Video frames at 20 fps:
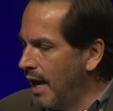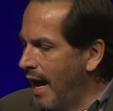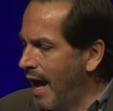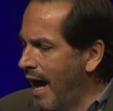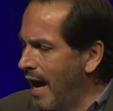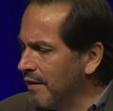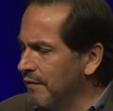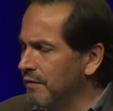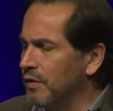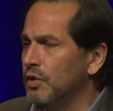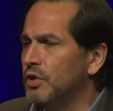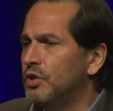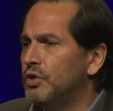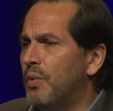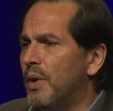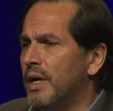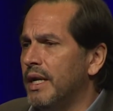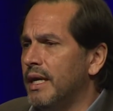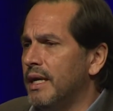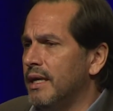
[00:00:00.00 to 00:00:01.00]
Out of those
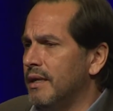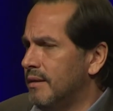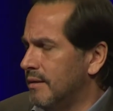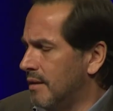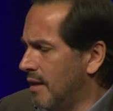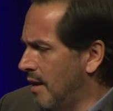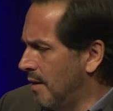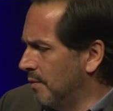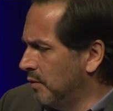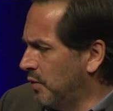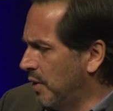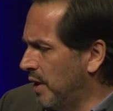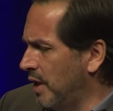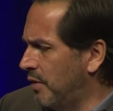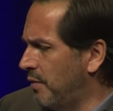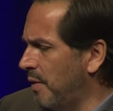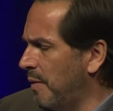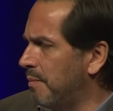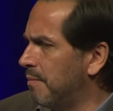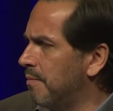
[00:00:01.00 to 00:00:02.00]

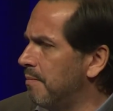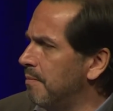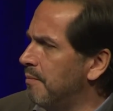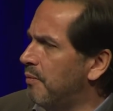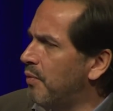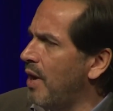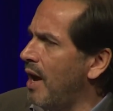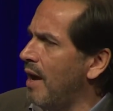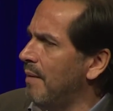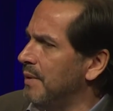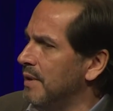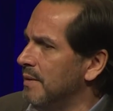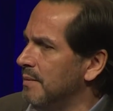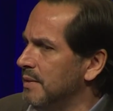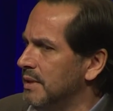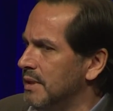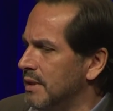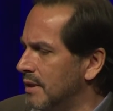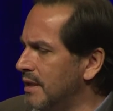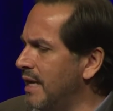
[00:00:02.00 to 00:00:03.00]
23
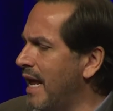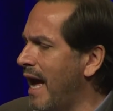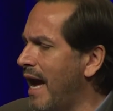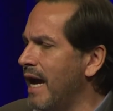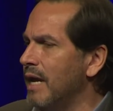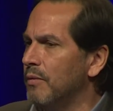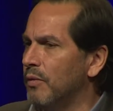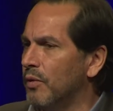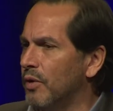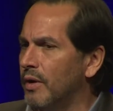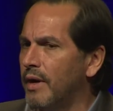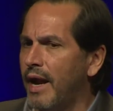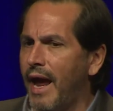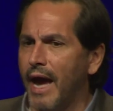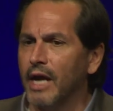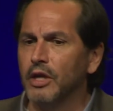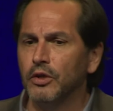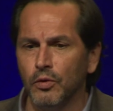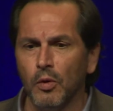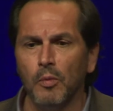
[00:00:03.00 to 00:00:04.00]
problems, 9 were
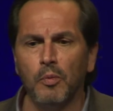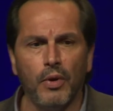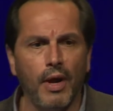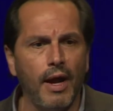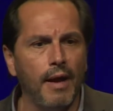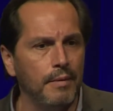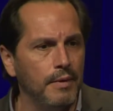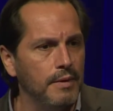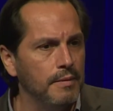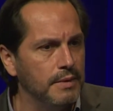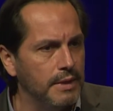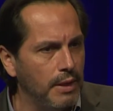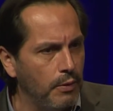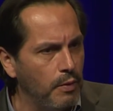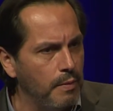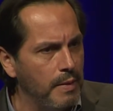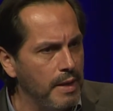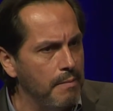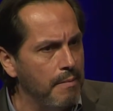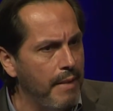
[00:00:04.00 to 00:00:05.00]
actual problems that were
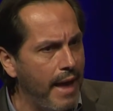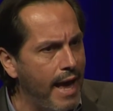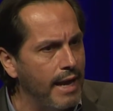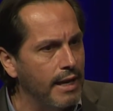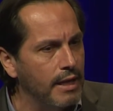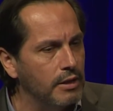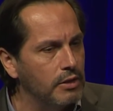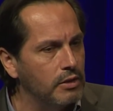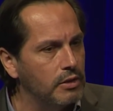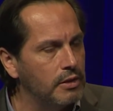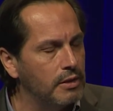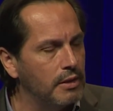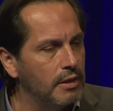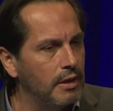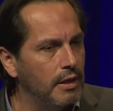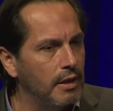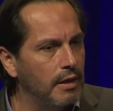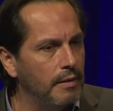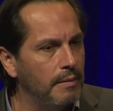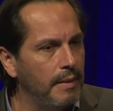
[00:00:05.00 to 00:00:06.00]
being managed
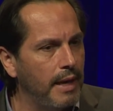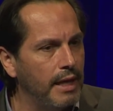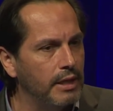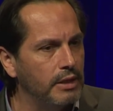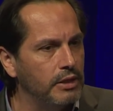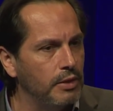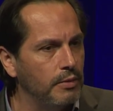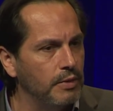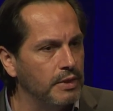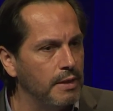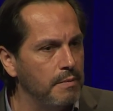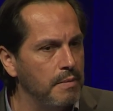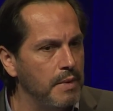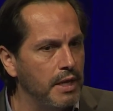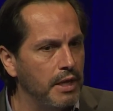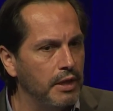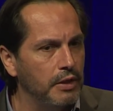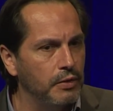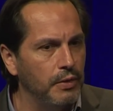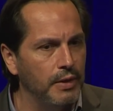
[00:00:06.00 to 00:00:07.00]
as she was
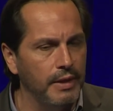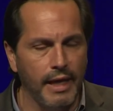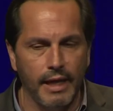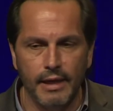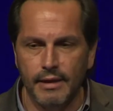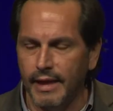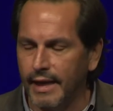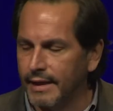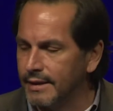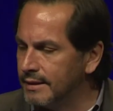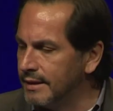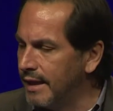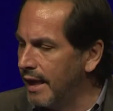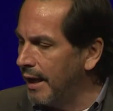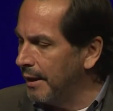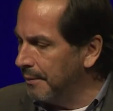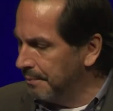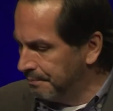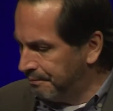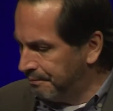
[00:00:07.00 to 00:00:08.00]
admitted during that stay.